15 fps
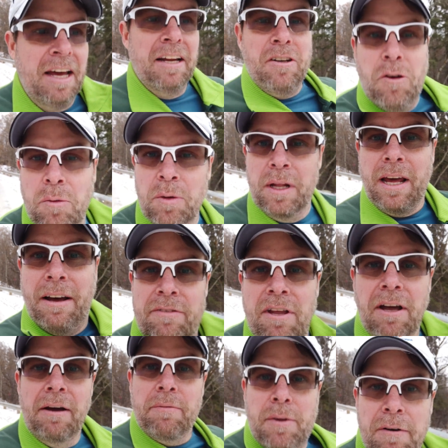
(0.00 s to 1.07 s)
and don't really have
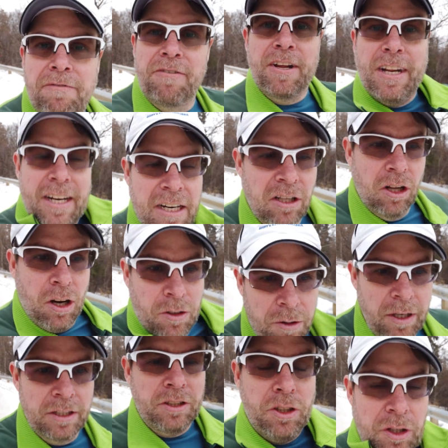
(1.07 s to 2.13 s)
time to fit in a long
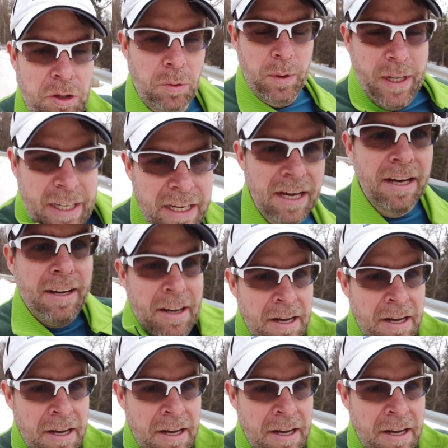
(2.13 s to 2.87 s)
run during the week.